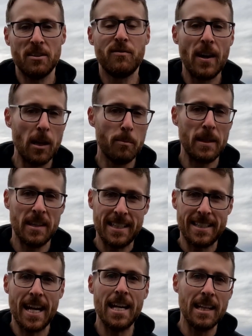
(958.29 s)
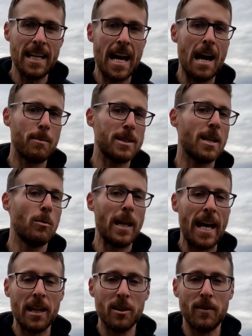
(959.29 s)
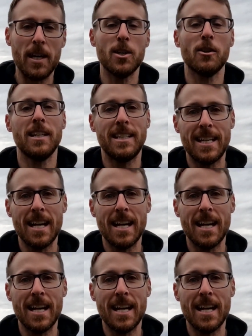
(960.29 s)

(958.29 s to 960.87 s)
by developing the daily habits that will elevate your